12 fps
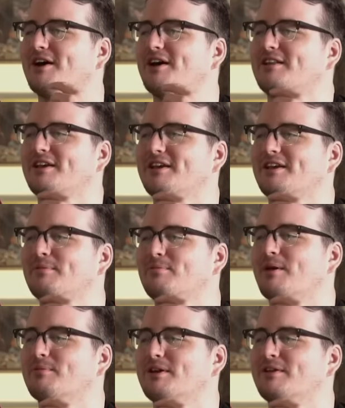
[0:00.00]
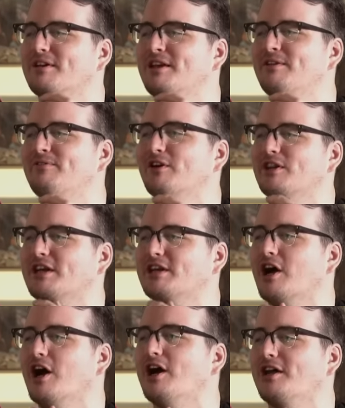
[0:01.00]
that, he, he probably he felt like God